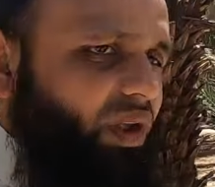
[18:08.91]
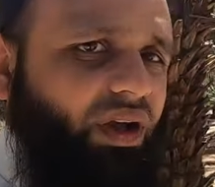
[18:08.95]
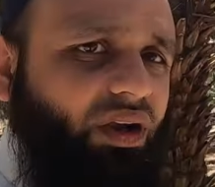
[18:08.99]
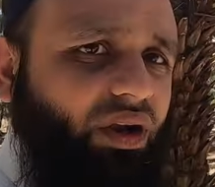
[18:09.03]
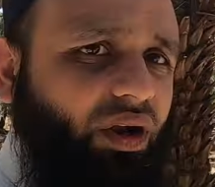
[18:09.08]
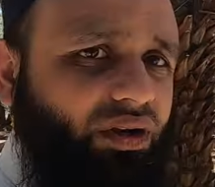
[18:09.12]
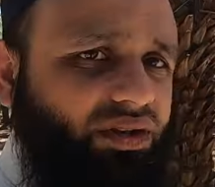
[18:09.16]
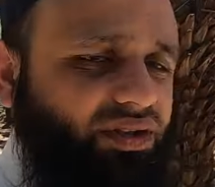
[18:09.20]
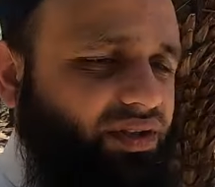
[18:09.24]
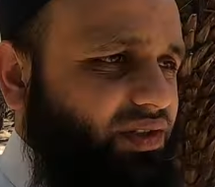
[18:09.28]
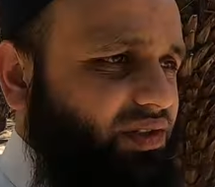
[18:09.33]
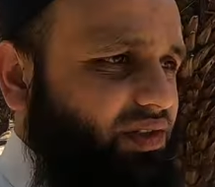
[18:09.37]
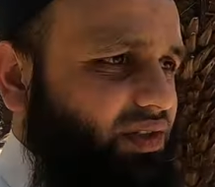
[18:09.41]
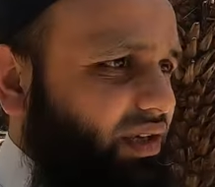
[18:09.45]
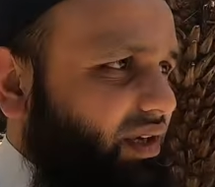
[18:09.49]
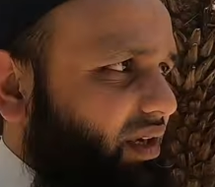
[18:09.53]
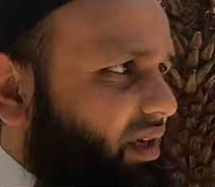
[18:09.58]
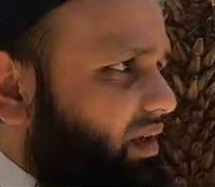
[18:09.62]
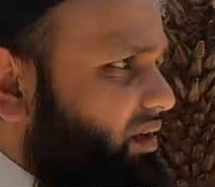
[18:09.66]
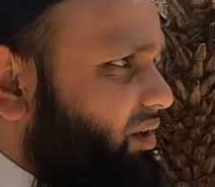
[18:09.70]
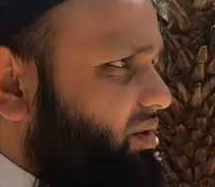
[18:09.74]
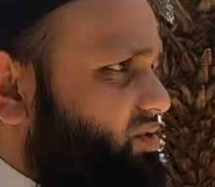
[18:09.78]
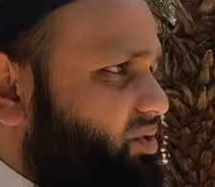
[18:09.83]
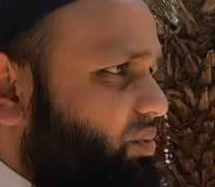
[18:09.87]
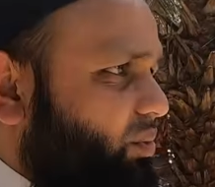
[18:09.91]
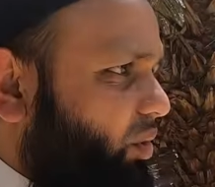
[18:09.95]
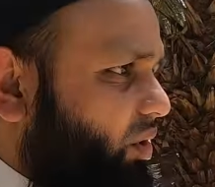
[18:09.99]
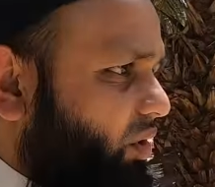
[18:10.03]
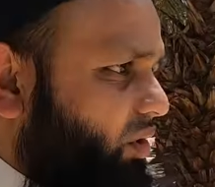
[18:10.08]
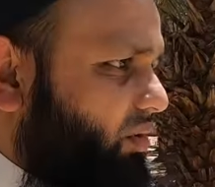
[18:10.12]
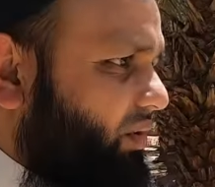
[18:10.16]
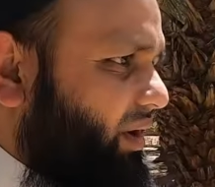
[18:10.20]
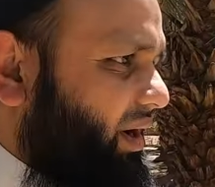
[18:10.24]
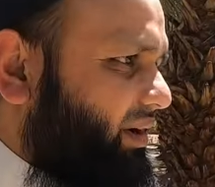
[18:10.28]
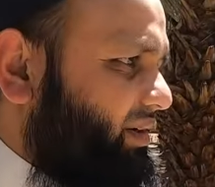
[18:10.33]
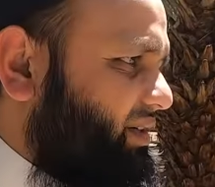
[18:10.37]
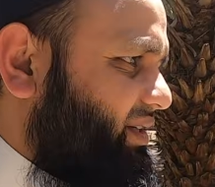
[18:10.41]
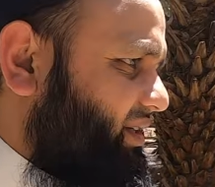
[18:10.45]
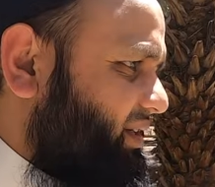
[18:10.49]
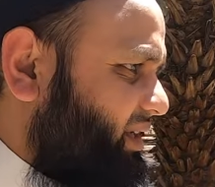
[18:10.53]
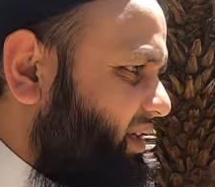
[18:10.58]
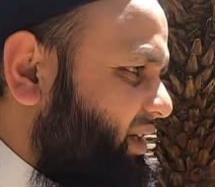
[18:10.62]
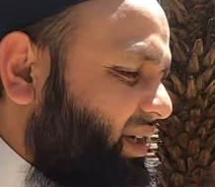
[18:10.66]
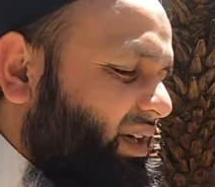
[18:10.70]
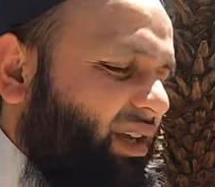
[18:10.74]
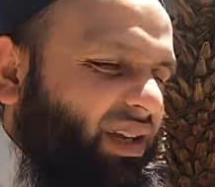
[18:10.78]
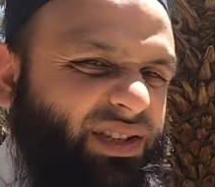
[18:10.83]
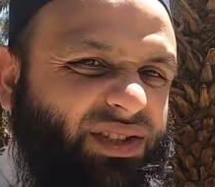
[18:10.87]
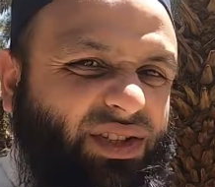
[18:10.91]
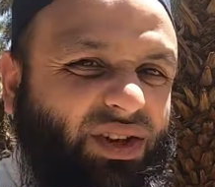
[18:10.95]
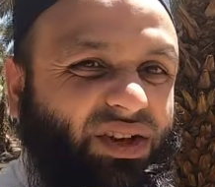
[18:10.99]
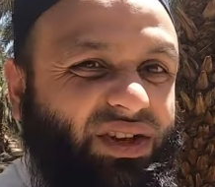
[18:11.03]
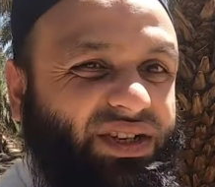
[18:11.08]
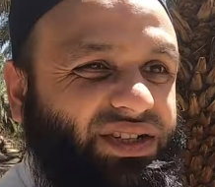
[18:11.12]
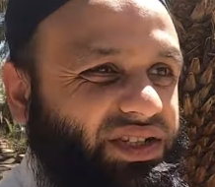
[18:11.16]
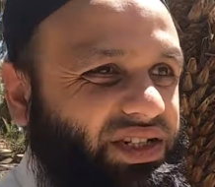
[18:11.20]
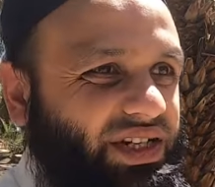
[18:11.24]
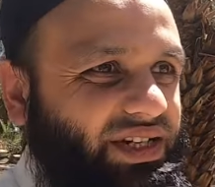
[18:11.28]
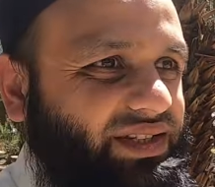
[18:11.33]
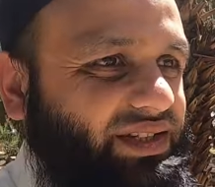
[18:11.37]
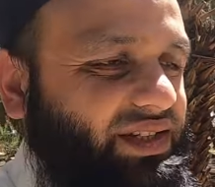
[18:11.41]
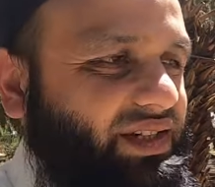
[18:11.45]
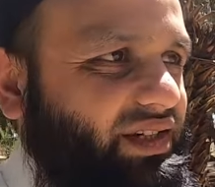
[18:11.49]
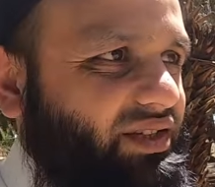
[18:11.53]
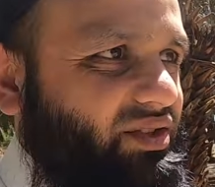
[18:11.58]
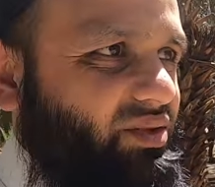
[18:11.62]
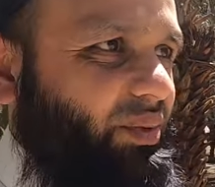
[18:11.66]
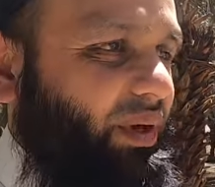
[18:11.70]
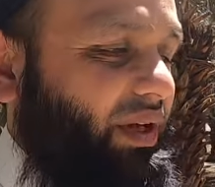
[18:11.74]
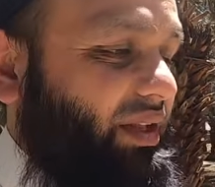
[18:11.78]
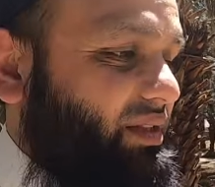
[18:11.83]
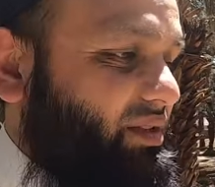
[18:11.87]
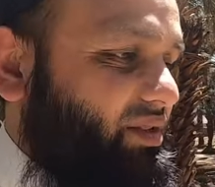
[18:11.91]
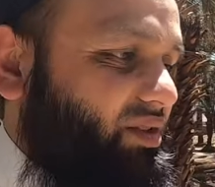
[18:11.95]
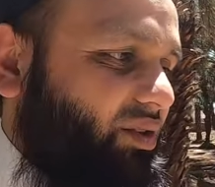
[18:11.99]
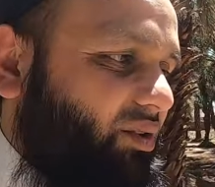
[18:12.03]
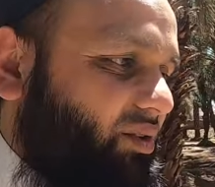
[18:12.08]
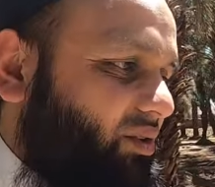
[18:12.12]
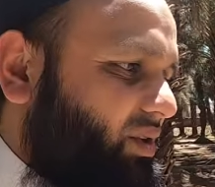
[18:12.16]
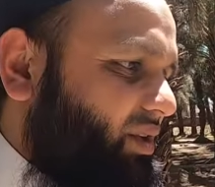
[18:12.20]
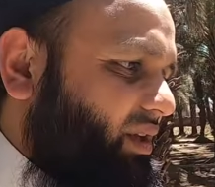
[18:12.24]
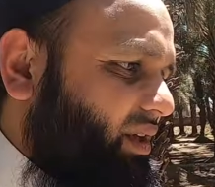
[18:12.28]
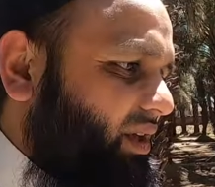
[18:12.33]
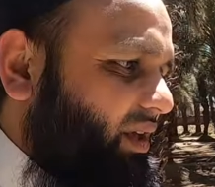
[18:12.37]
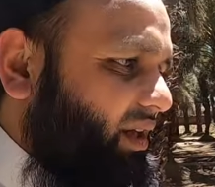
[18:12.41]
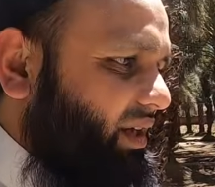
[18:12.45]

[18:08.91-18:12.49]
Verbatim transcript: a lot to see a lot to walk around and it's not congested as well so